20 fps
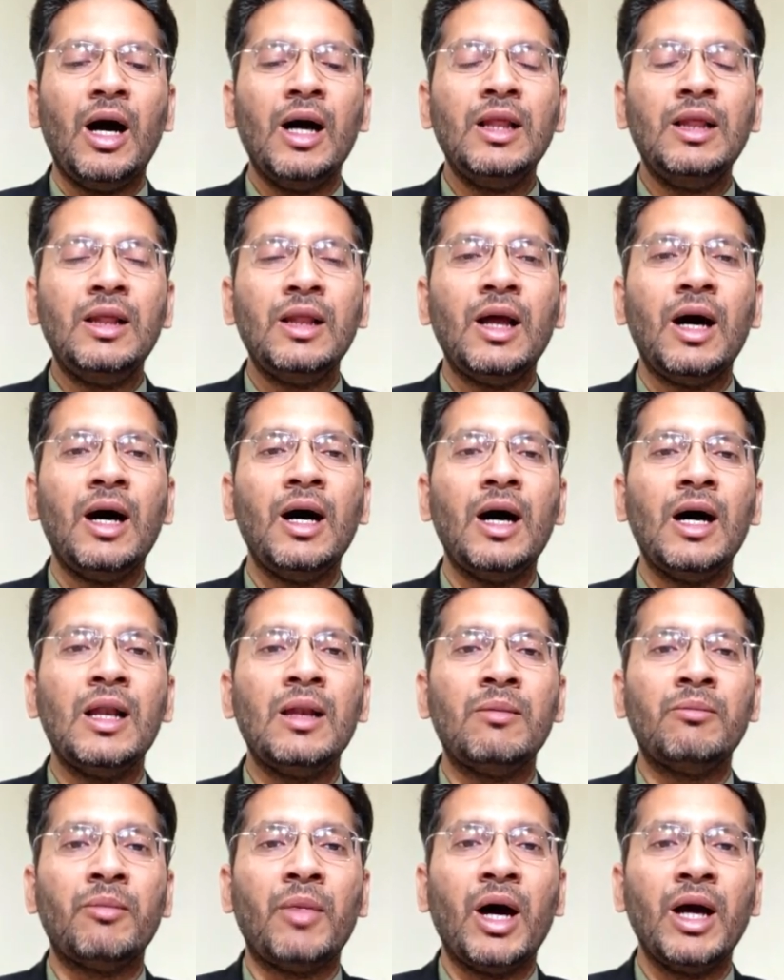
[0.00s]
Allah
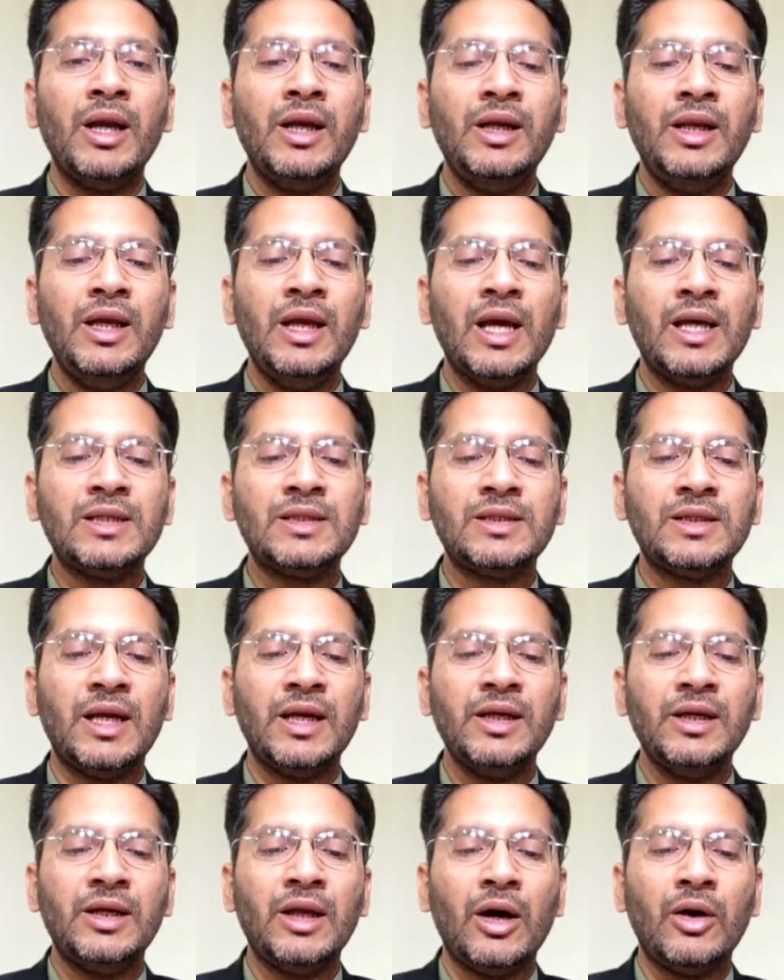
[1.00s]
Almighty has
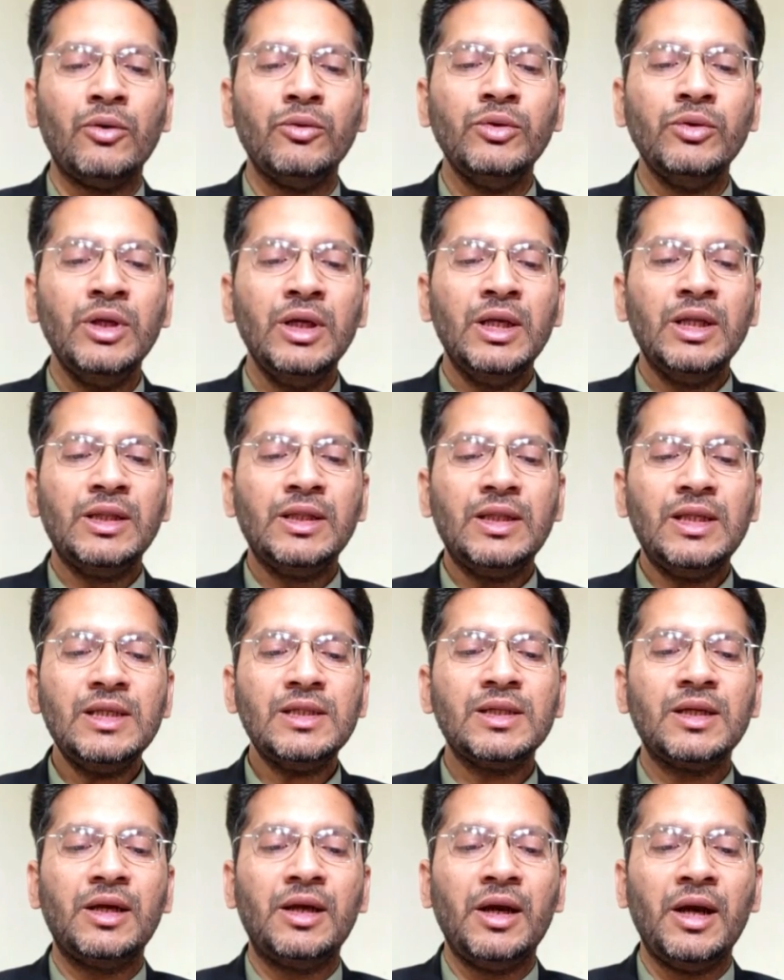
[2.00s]
sent down
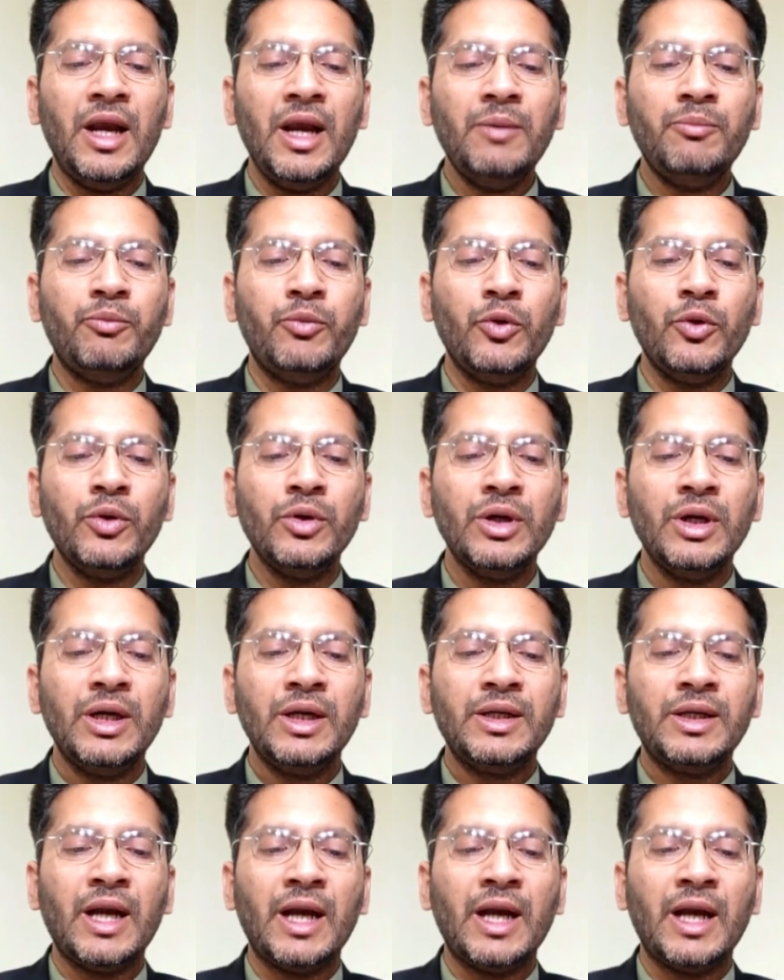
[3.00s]
this great book,